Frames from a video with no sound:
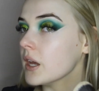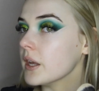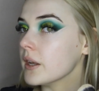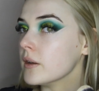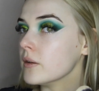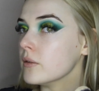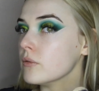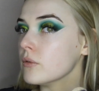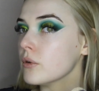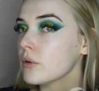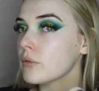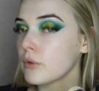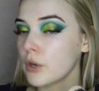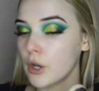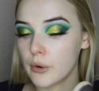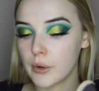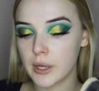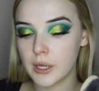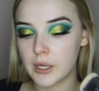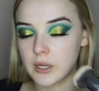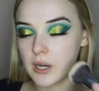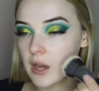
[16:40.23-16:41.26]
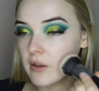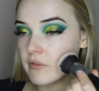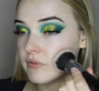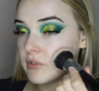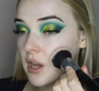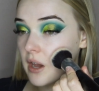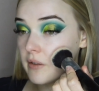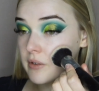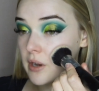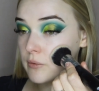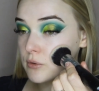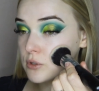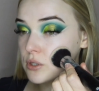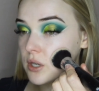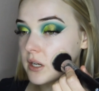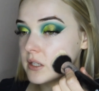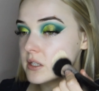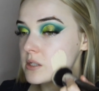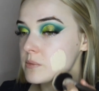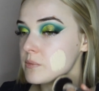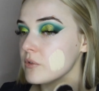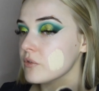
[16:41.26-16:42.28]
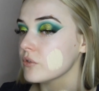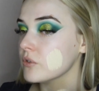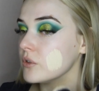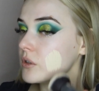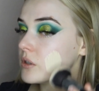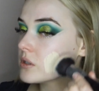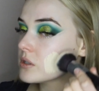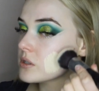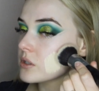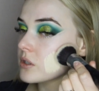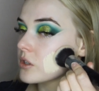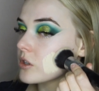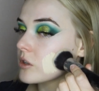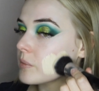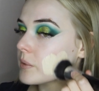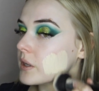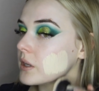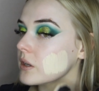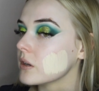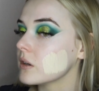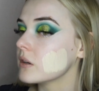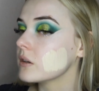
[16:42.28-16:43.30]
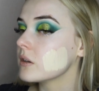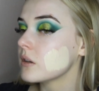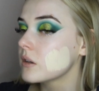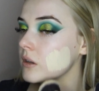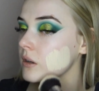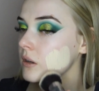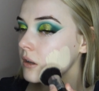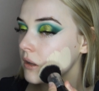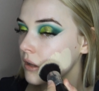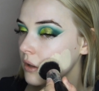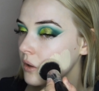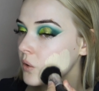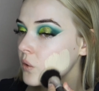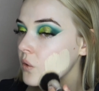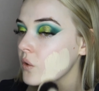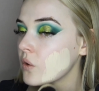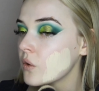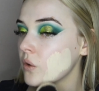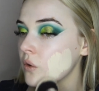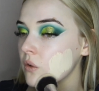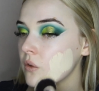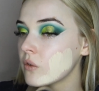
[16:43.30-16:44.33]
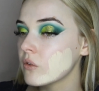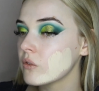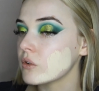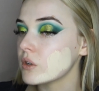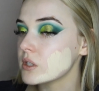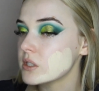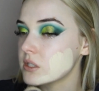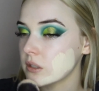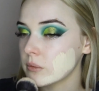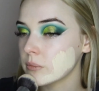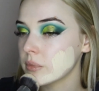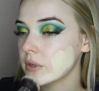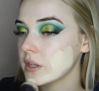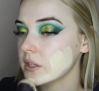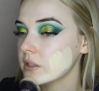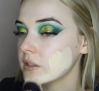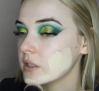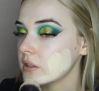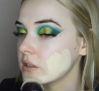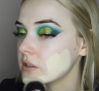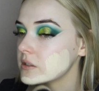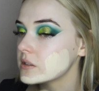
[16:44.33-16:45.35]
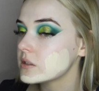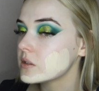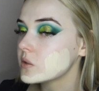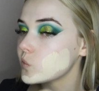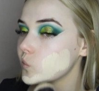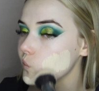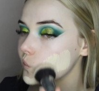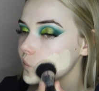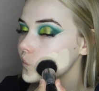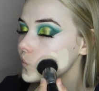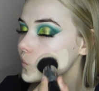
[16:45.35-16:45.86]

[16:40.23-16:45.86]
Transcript: And go ahead. I've never tried this before, so it'll be a first impressions.